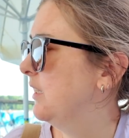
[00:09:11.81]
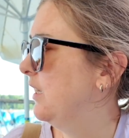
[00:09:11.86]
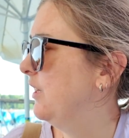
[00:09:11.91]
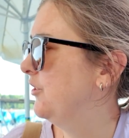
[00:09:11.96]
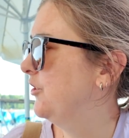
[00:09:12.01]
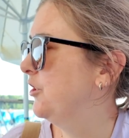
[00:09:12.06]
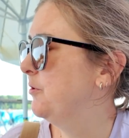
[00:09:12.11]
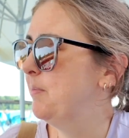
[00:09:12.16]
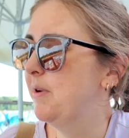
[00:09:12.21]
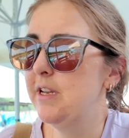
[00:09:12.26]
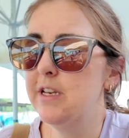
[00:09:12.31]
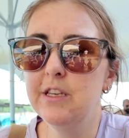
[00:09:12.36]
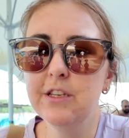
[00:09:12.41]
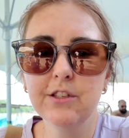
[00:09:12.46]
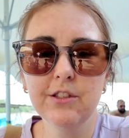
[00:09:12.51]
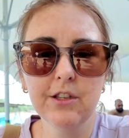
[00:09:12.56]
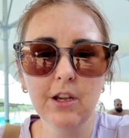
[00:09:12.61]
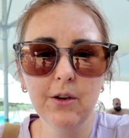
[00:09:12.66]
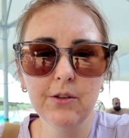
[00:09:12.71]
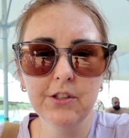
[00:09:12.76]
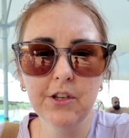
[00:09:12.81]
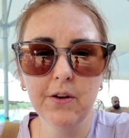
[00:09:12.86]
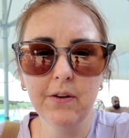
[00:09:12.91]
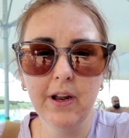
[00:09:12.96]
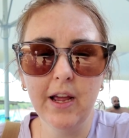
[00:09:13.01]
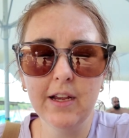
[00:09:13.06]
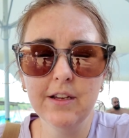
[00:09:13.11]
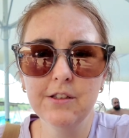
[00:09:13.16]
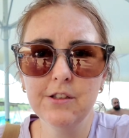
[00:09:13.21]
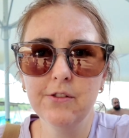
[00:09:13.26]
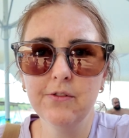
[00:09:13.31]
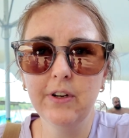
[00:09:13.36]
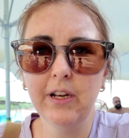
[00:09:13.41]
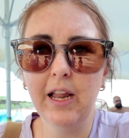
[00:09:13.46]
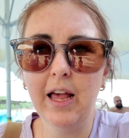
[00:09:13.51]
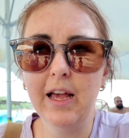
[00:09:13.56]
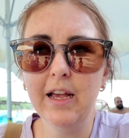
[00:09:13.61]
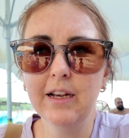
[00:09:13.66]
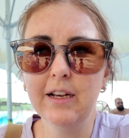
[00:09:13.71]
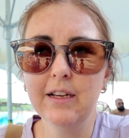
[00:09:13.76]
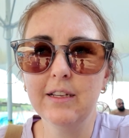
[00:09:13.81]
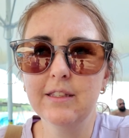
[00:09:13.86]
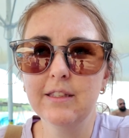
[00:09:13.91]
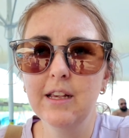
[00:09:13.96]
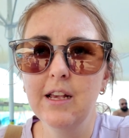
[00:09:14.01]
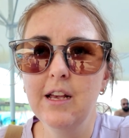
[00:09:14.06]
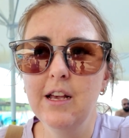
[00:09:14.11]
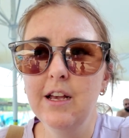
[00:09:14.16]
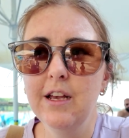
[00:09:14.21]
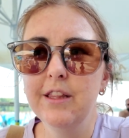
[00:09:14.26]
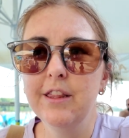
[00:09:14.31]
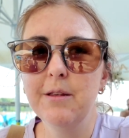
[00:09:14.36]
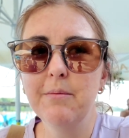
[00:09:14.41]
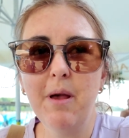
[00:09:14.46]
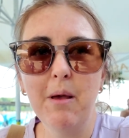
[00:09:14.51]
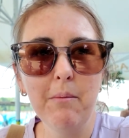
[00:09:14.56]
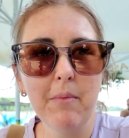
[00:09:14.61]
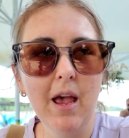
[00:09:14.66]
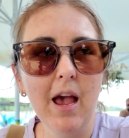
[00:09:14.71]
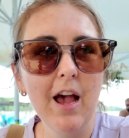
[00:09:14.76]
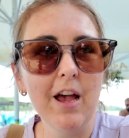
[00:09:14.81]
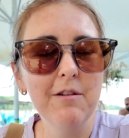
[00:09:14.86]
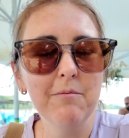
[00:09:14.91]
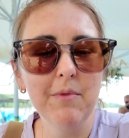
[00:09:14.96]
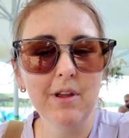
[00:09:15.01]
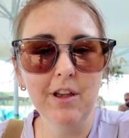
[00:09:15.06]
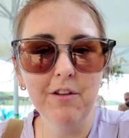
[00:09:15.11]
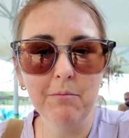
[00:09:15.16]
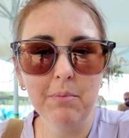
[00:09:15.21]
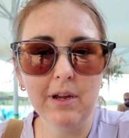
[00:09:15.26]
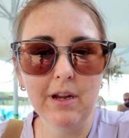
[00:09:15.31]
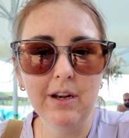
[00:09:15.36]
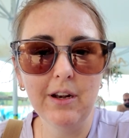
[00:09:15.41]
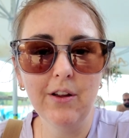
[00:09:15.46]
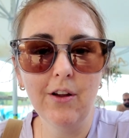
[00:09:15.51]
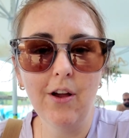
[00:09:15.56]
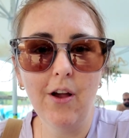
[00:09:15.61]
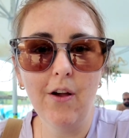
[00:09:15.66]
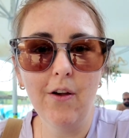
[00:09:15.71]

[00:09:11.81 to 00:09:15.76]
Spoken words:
and it's just been so nice to relax. The men behind me have been